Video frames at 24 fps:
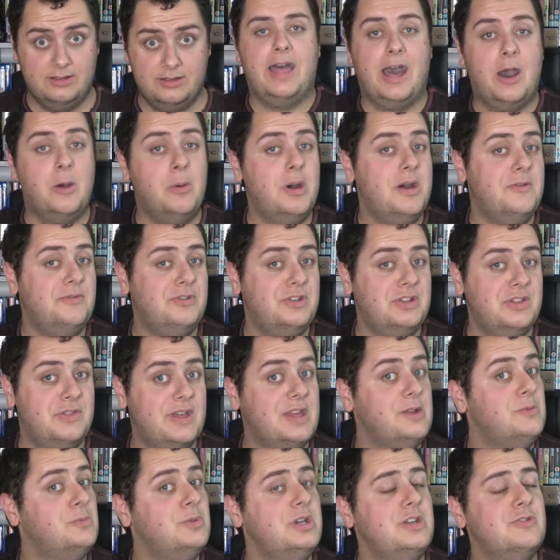However,
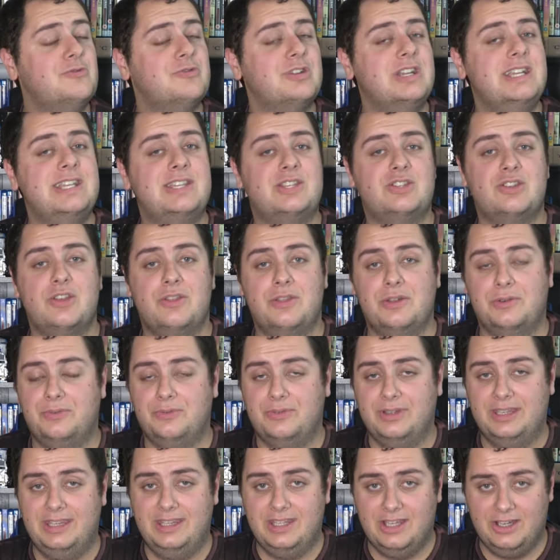then we reach the
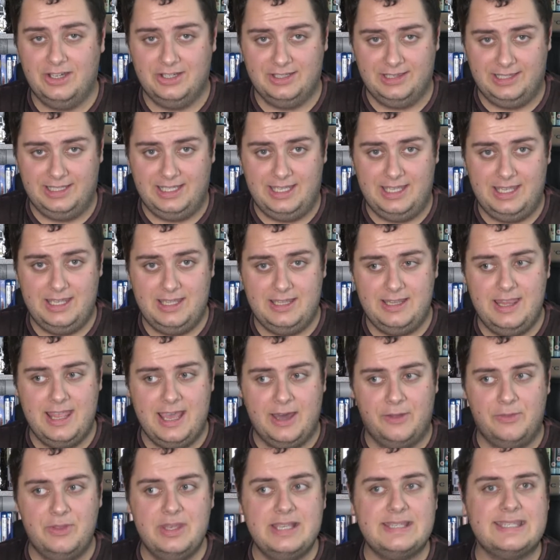finale. Now,
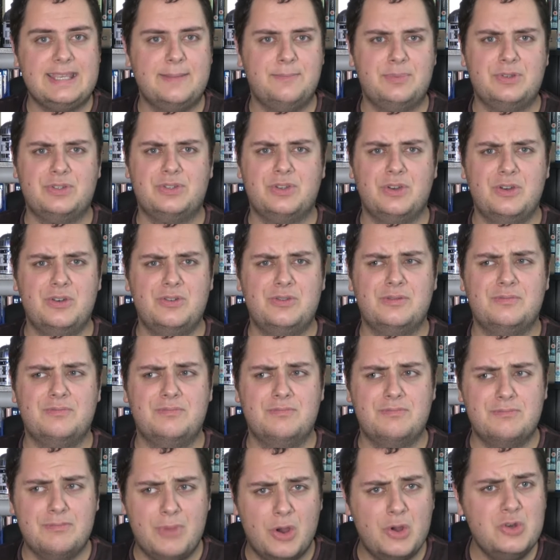this episode
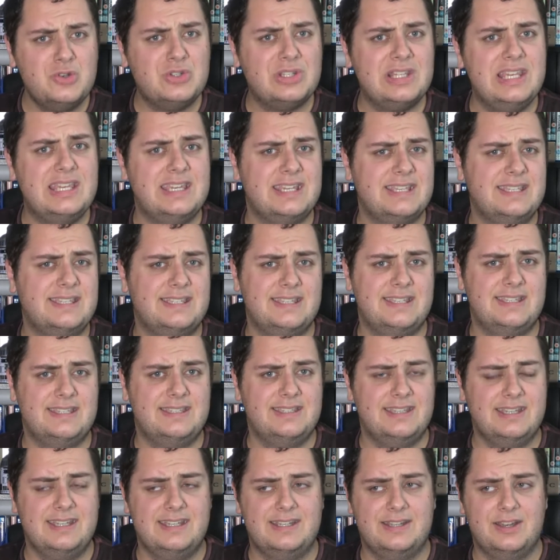mostly
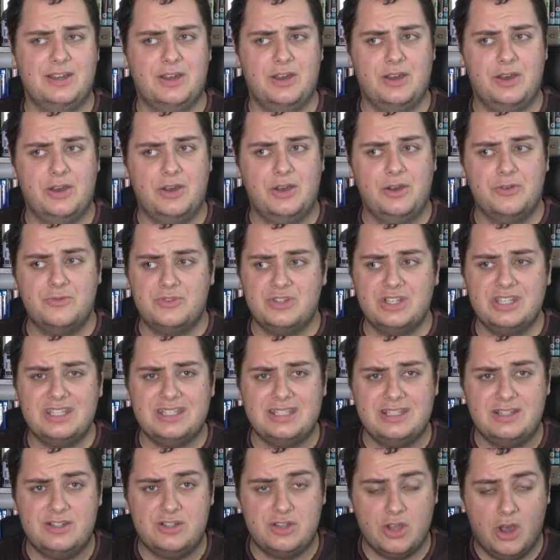consisted of just
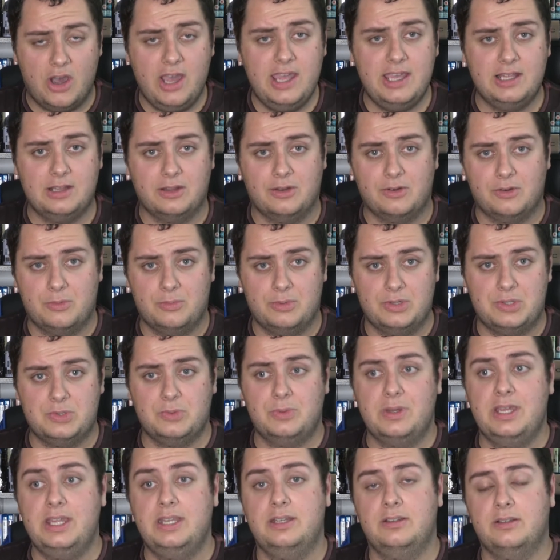dialogue
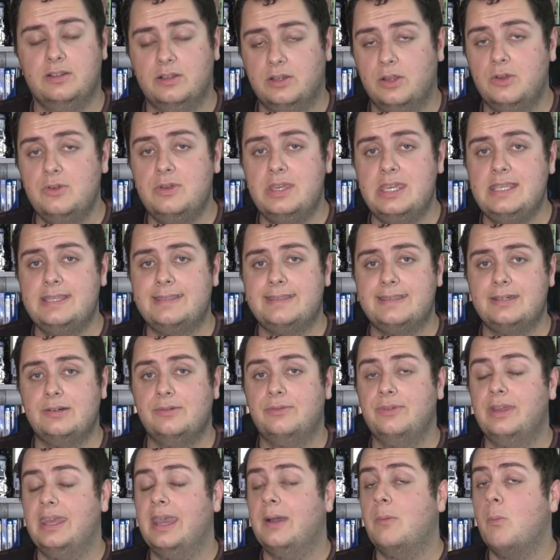between Loki,
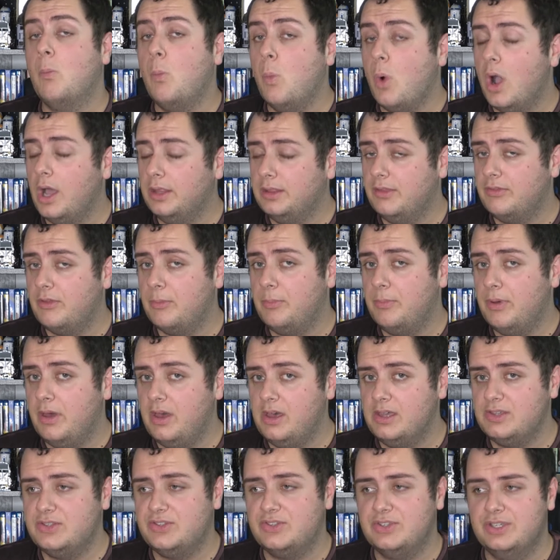Sylvie, and one other
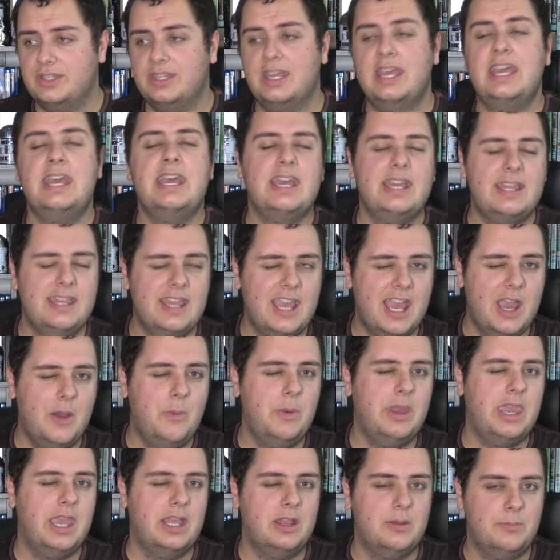person. Yeah, we
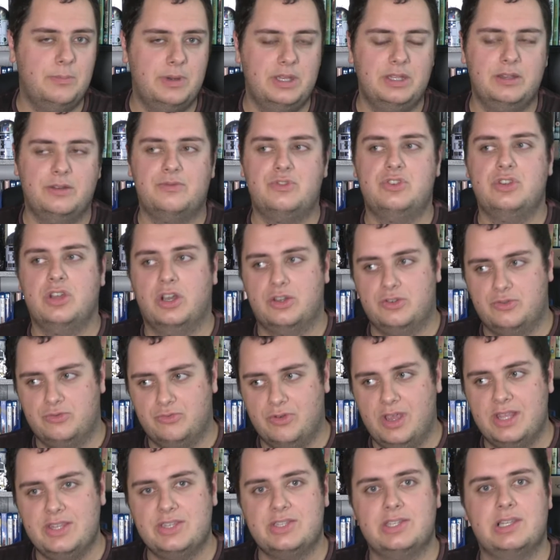get a bit of Judge
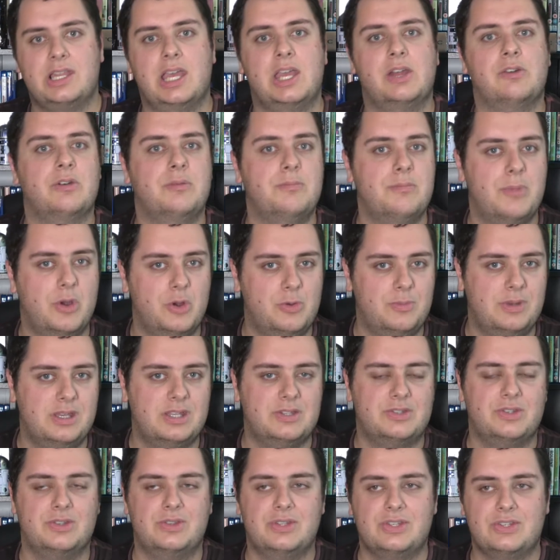Renslayer and
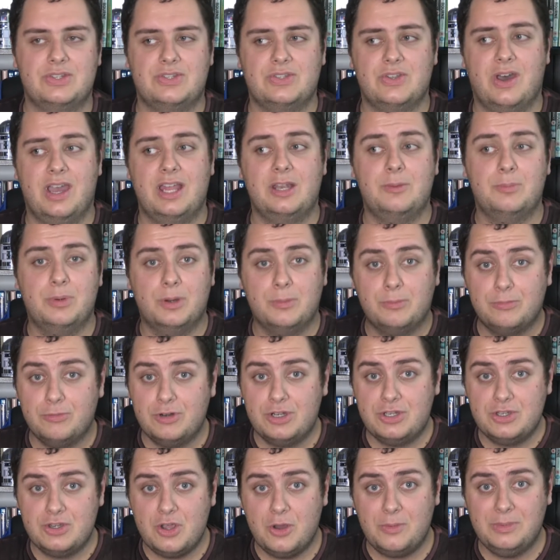Mobius on the side, but
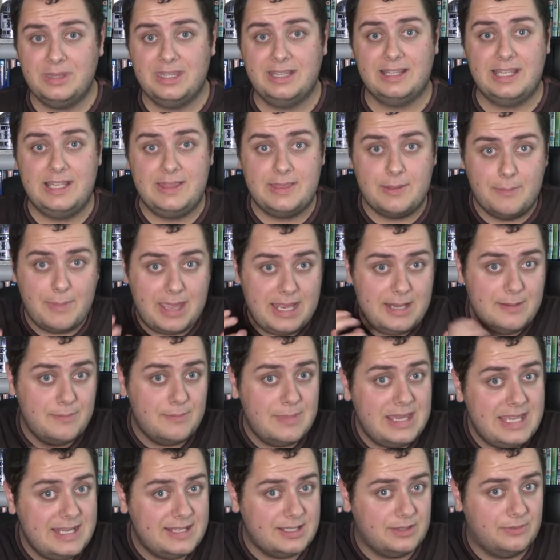predominantly the main
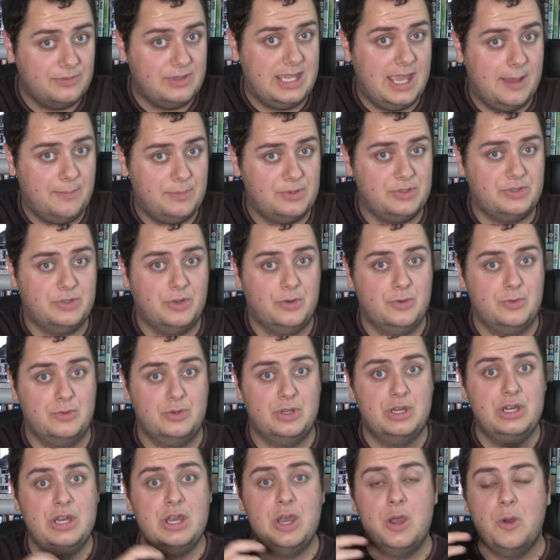meat of the episode
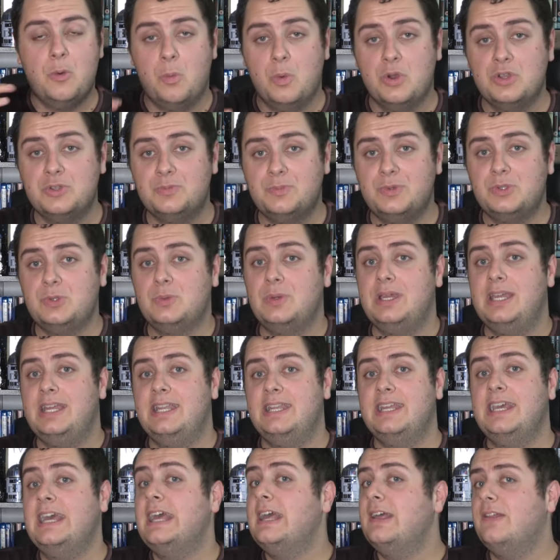was
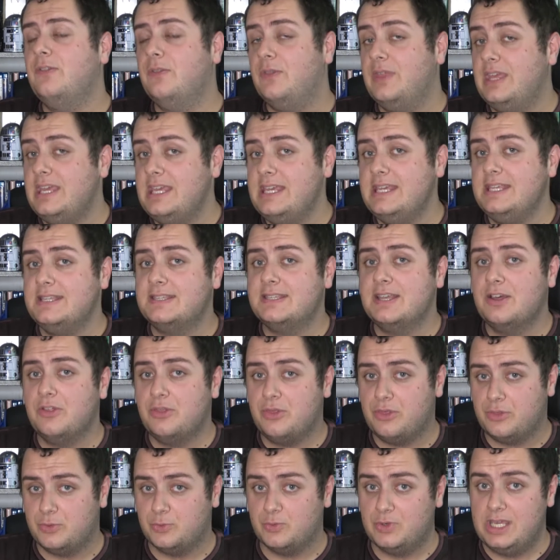between these
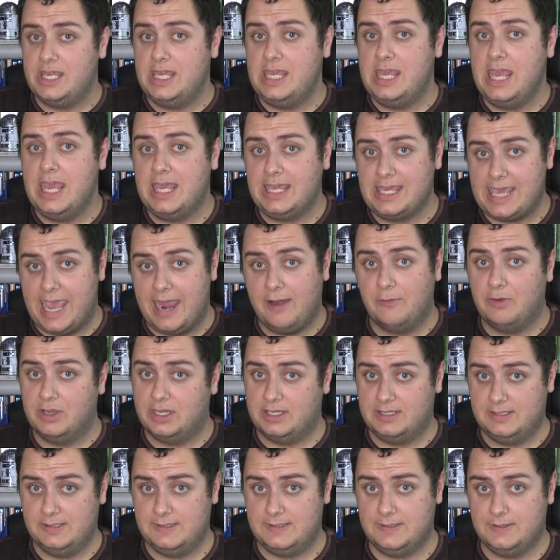three
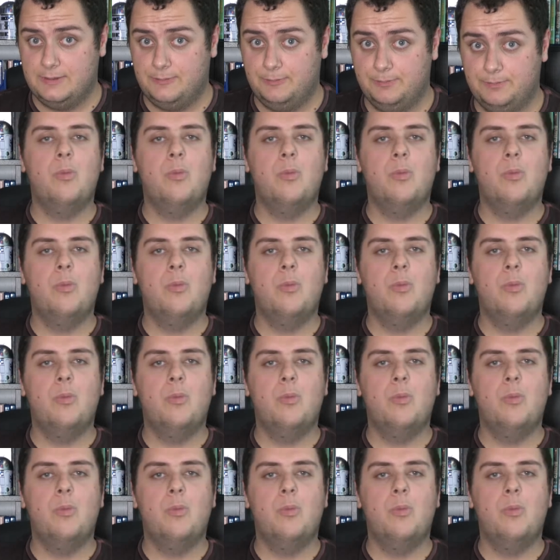characters.